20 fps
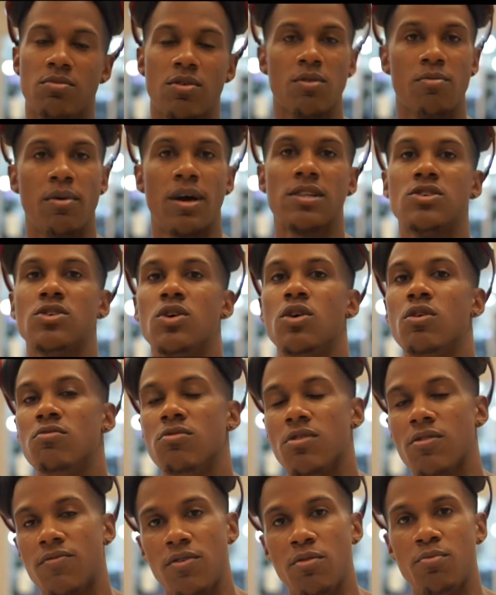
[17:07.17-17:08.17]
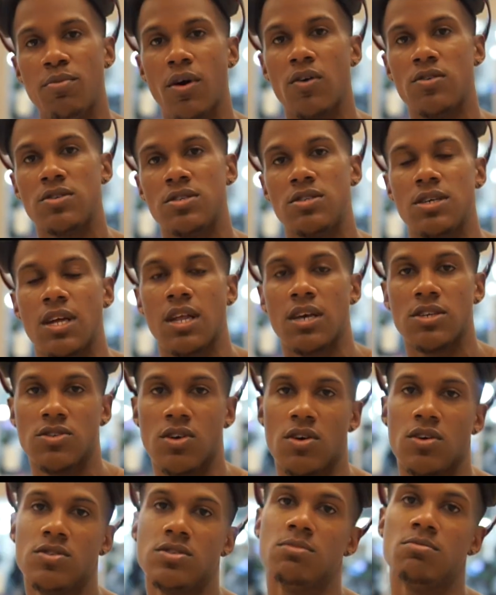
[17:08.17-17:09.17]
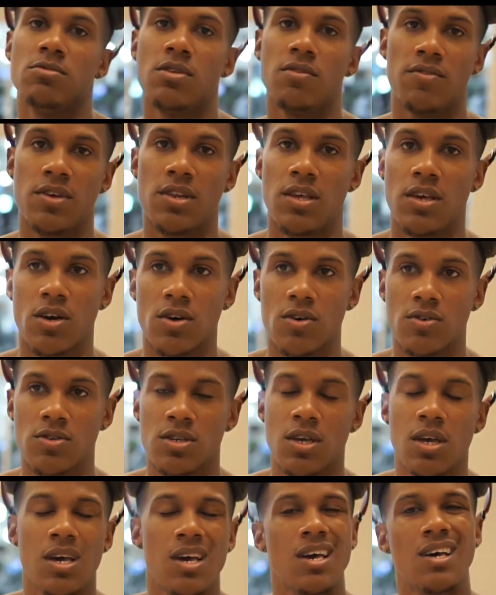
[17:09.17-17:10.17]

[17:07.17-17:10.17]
but we're about to go over a few posing that I saw in some of the videos.